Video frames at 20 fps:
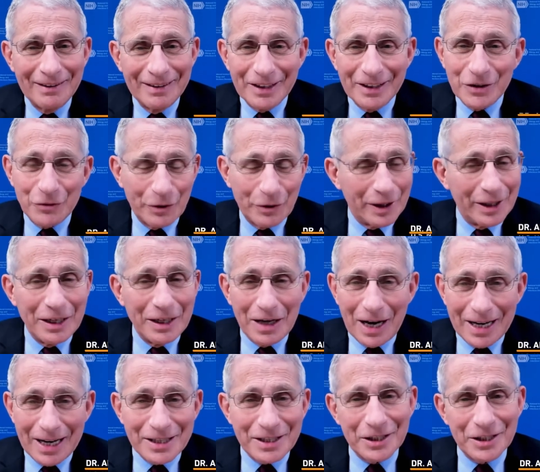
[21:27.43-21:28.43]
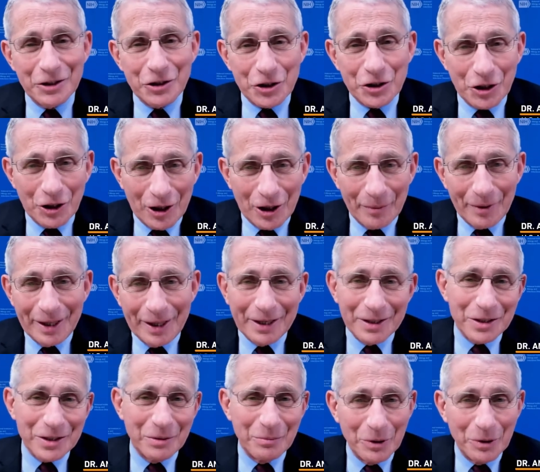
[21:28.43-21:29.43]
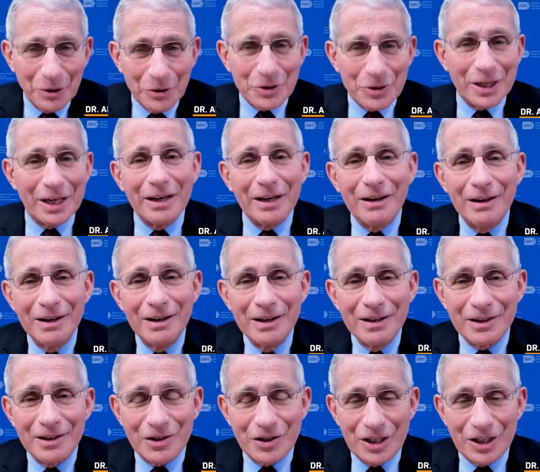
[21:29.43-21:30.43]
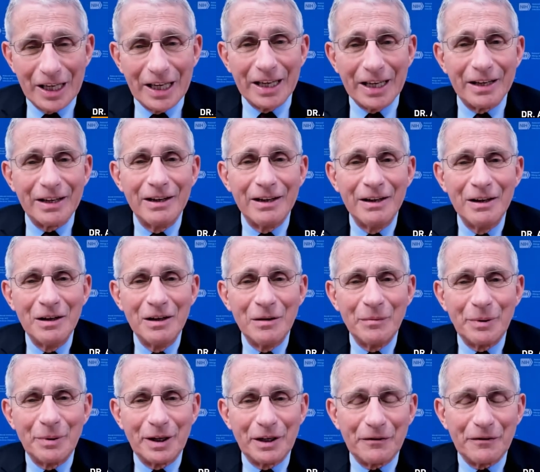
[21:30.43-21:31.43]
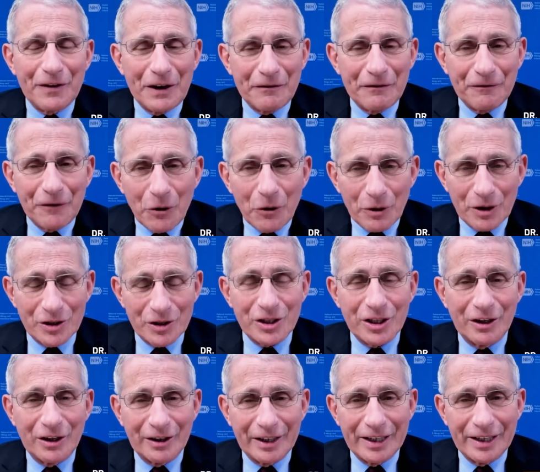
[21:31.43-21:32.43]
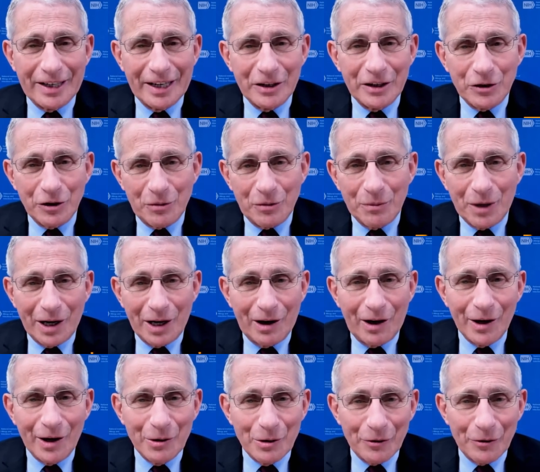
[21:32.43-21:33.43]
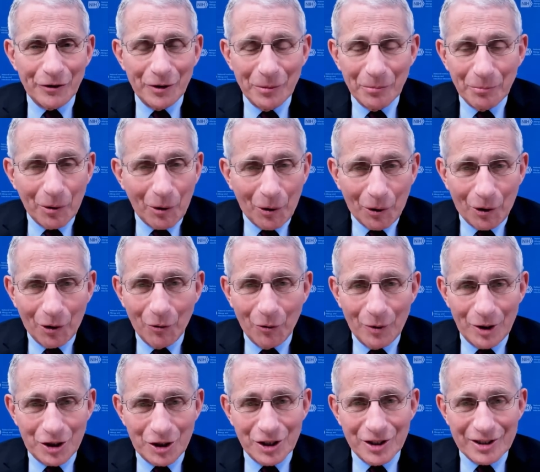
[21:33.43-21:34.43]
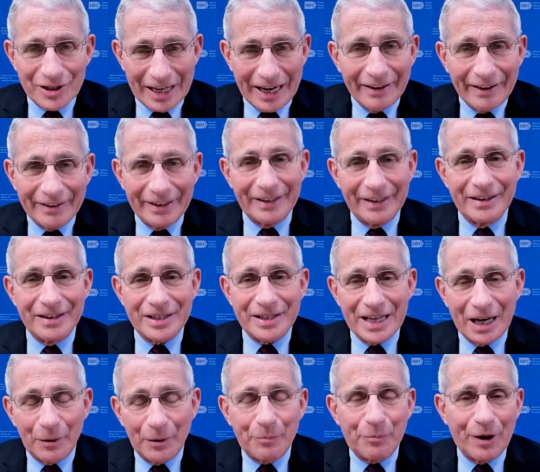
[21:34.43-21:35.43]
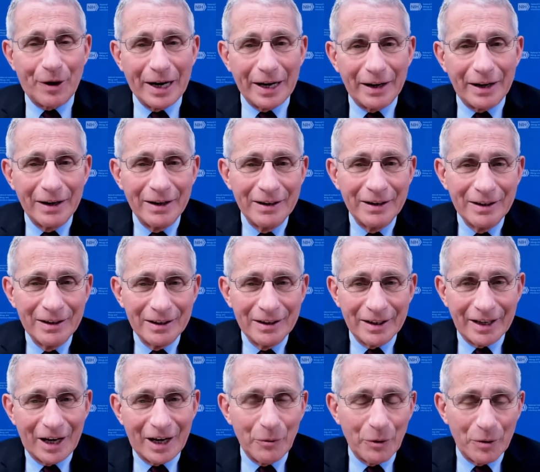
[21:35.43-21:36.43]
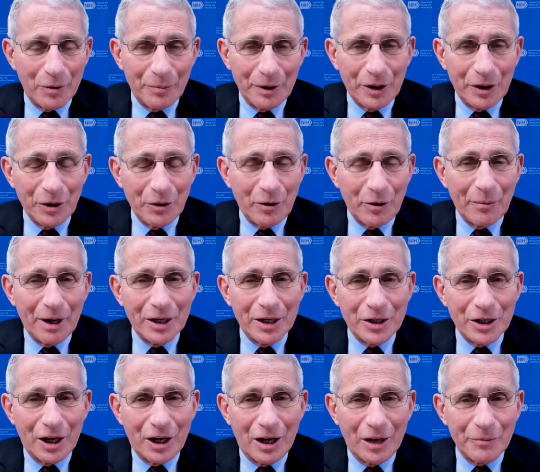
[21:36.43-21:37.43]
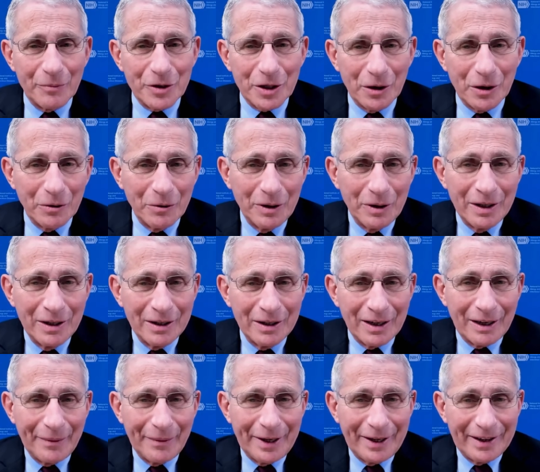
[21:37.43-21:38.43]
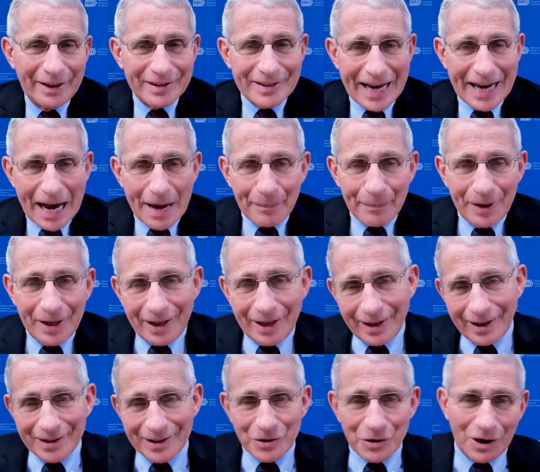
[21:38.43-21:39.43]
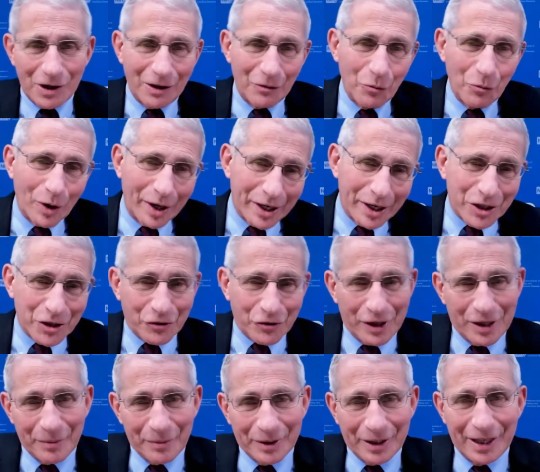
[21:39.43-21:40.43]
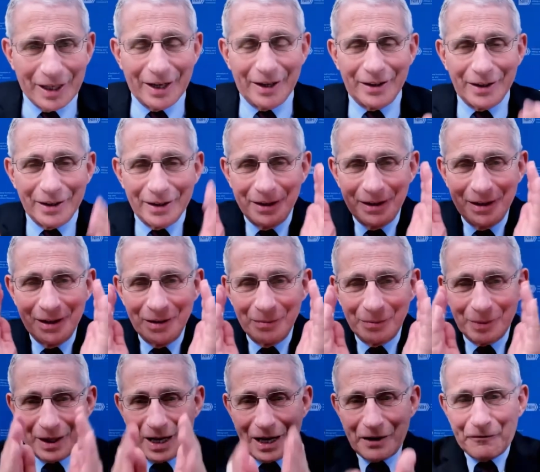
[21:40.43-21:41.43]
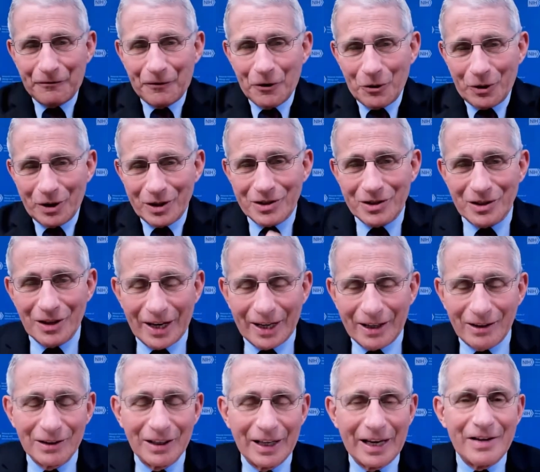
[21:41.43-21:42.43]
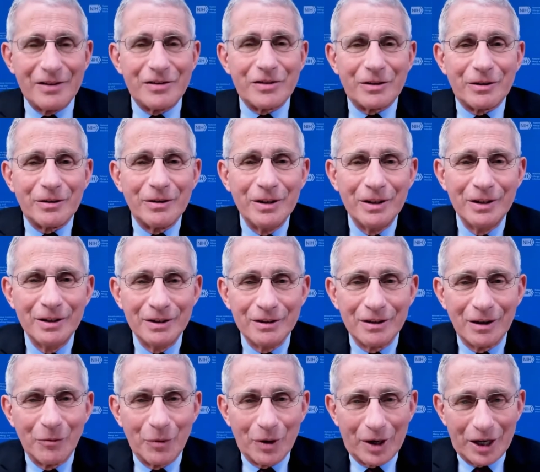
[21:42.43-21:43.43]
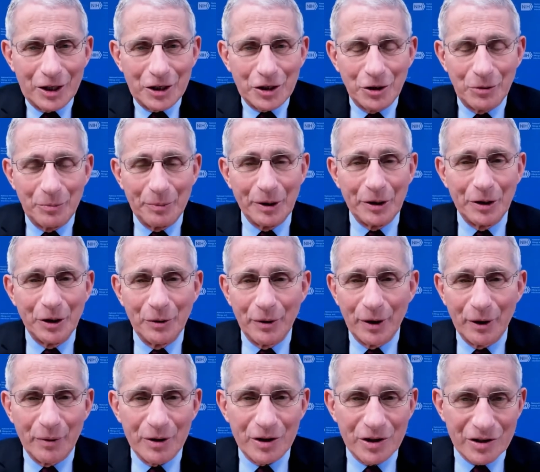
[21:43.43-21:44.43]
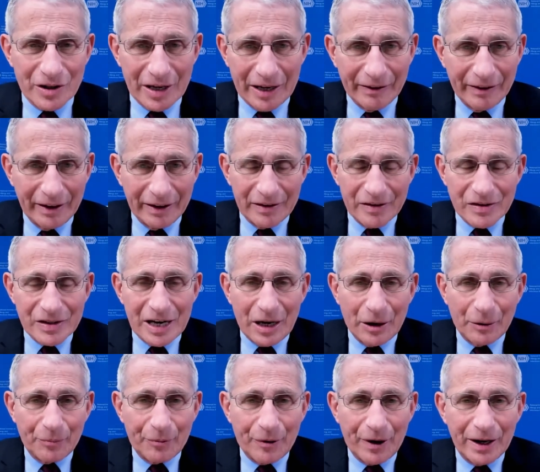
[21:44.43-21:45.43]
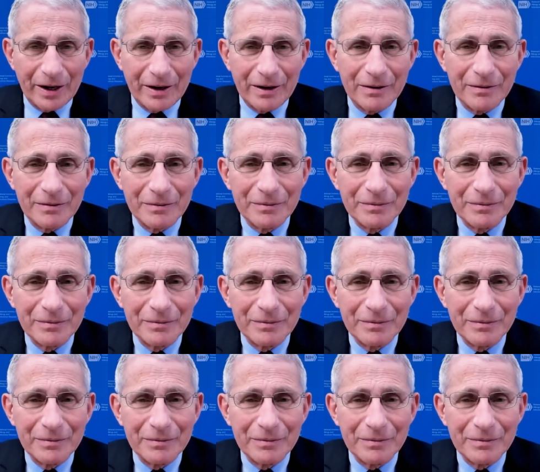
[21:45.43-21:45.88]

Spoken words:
It's really nice. It's charming. It's amusing to see it. But if I focused on it and took my eye off the ball, which is ending this outbreak, then I wouldn't be doing my job. So, I mean, it's happening. It's on one extreme and the other, but I focus like a laser on what I should be doing, which is ending this outbreak.